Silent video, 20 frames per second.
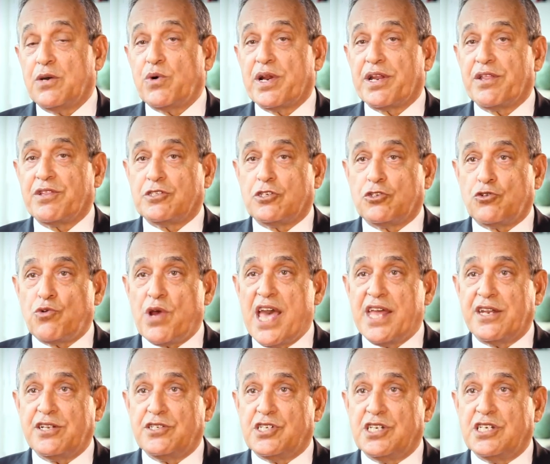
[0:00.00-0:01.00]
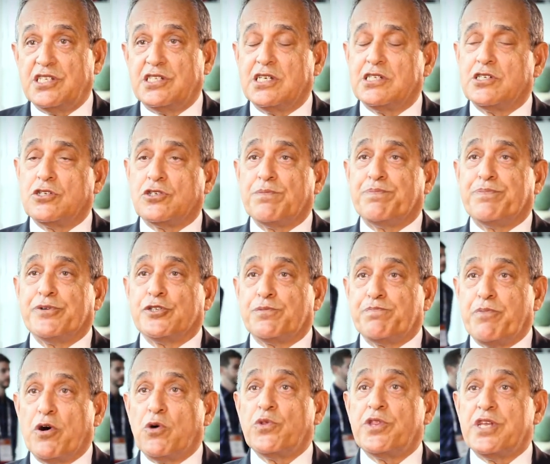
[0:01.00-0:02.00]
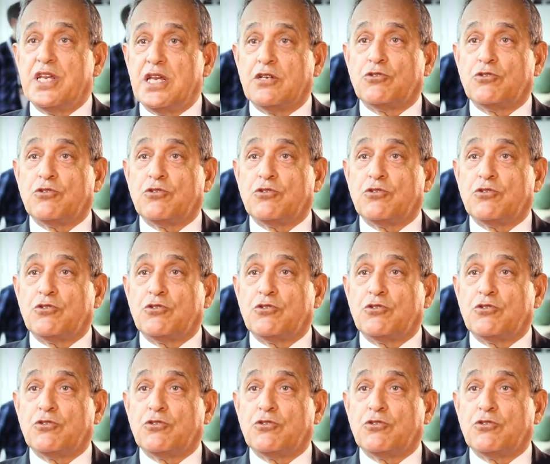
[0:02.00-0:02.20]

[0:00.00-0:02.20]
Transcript: one of the strategies is to postpone the